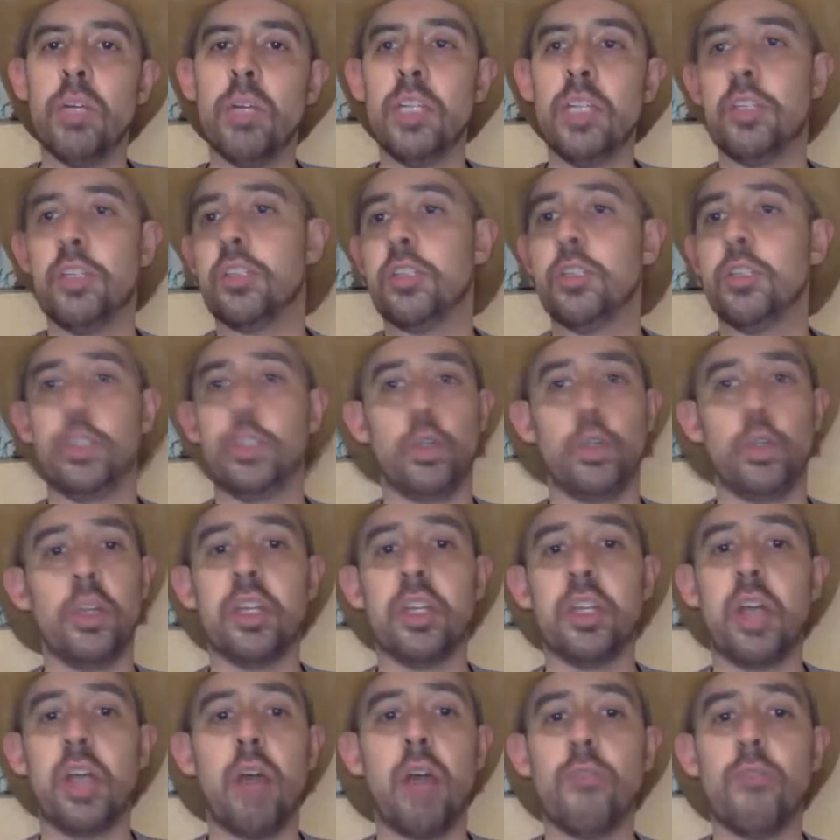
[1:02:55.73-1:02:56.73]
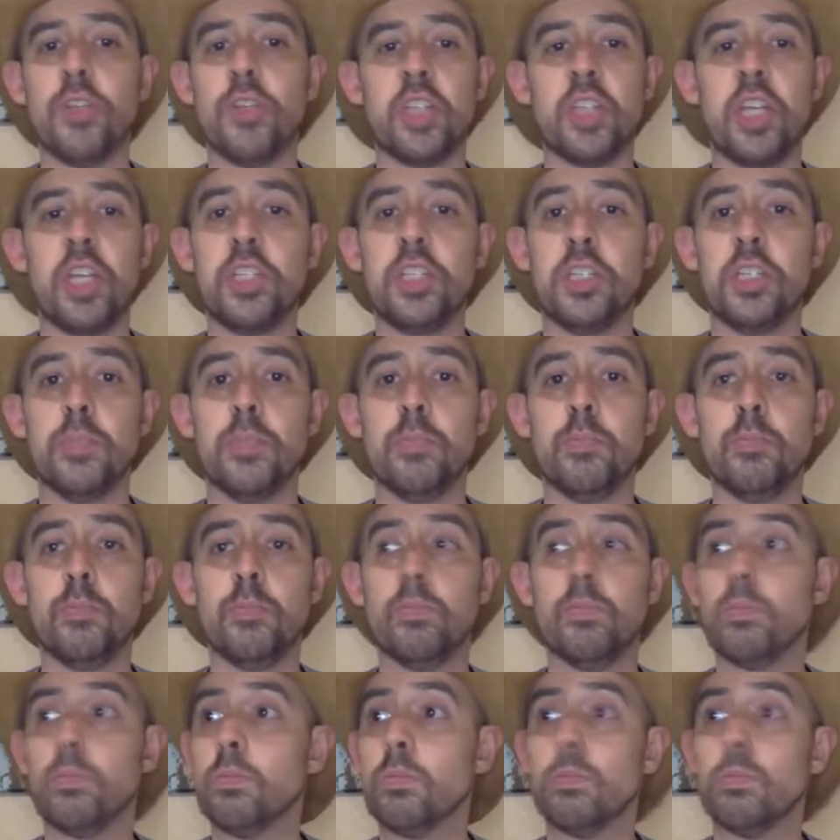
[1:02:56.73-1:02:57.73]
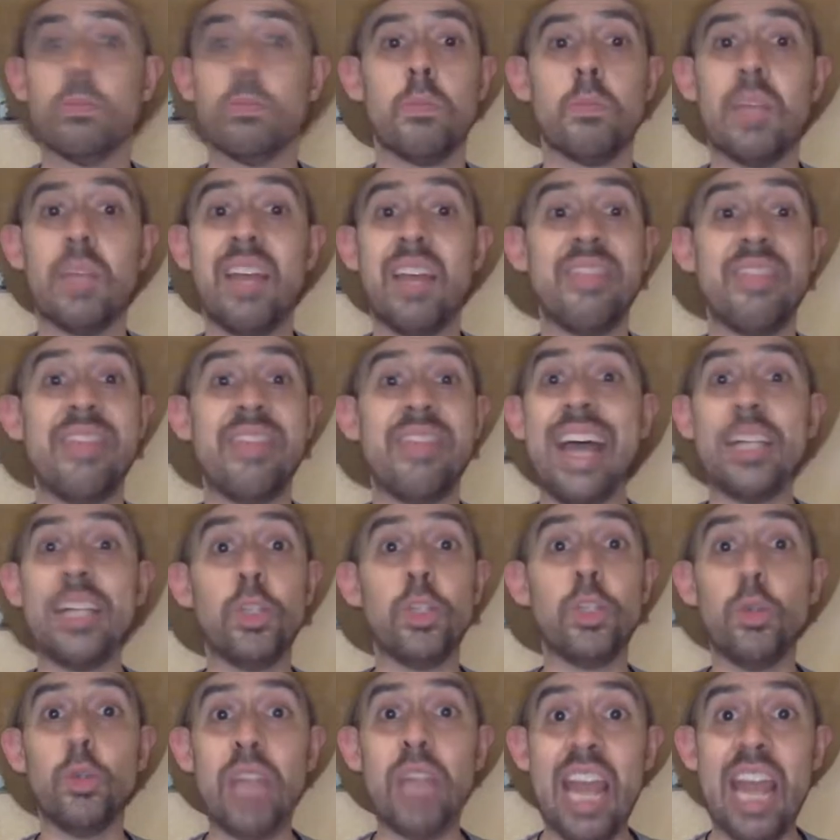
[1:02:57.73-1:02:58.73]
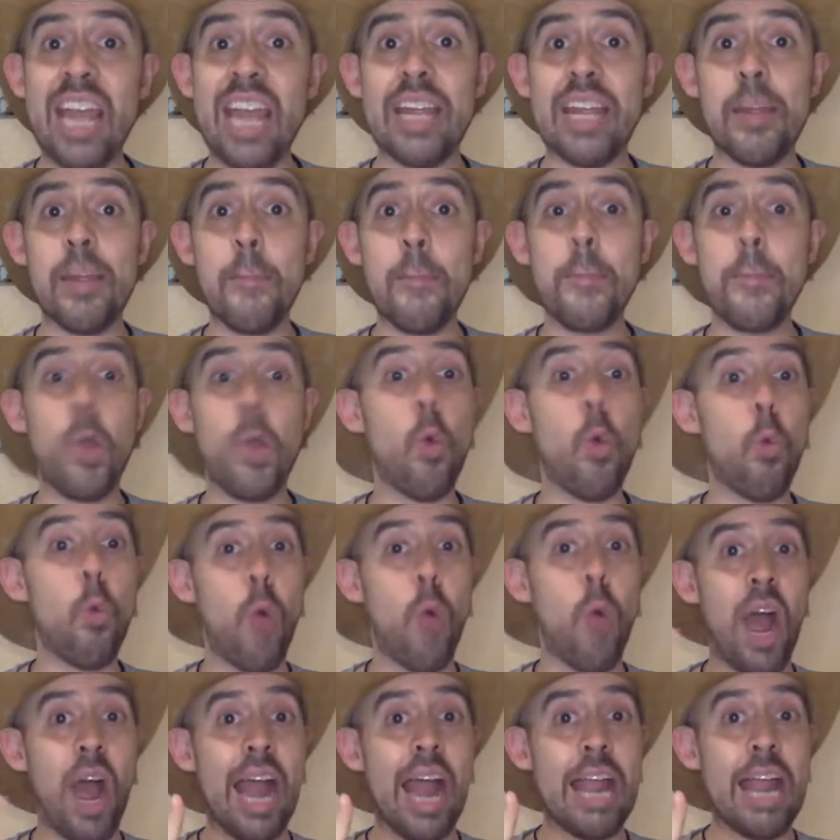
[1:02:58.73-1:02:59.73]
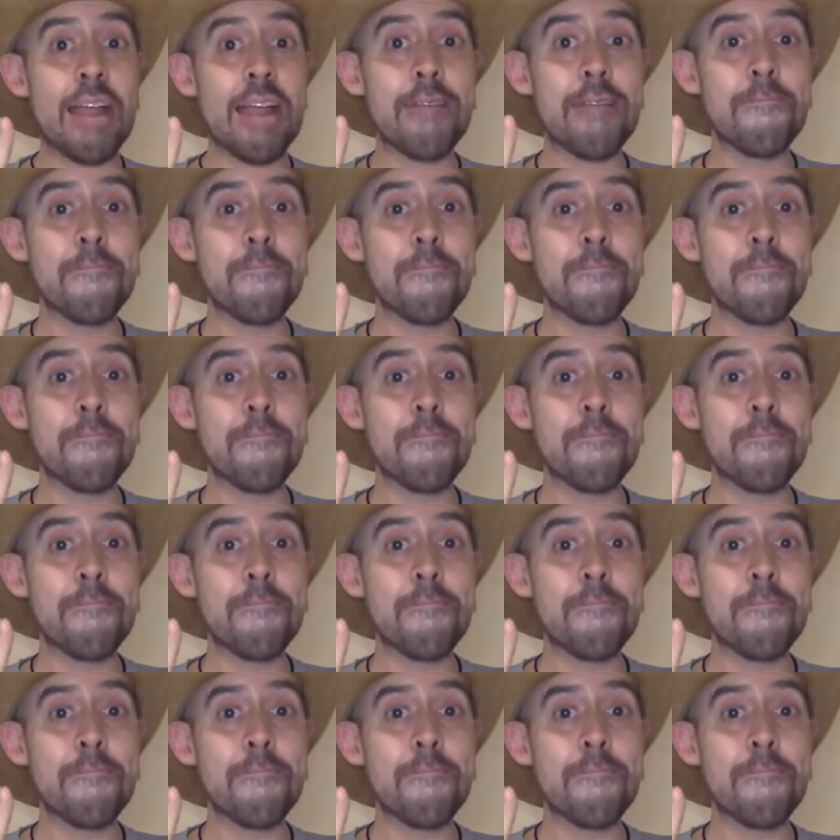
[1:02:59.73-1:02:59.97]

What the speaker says: He just enjoyed the conversation. That's okay. Why?